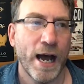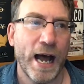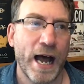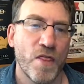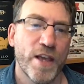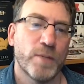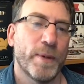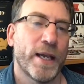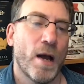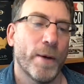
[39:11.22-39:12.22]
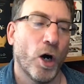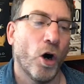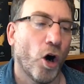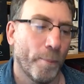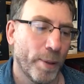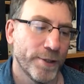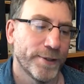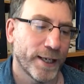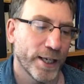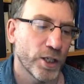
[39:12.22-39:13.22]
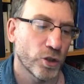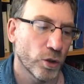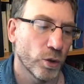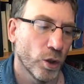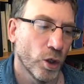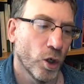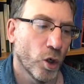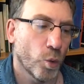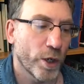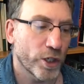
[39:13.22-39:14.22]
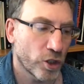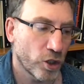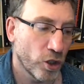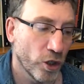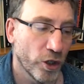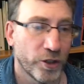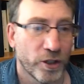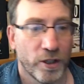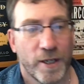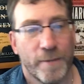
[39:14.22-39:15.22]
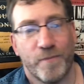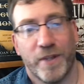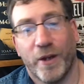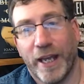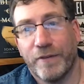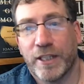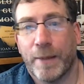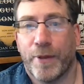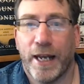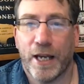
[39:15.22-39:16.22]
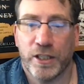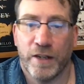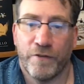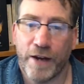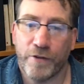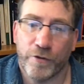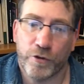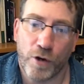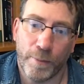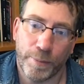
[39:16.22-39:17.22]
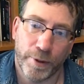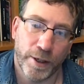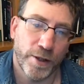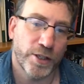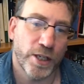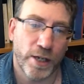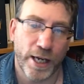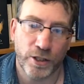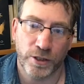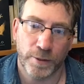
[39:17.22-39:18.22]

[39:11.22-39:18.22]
And this becoming a hot political issue, which could, even tip the election in favor of Trump in this year's elections.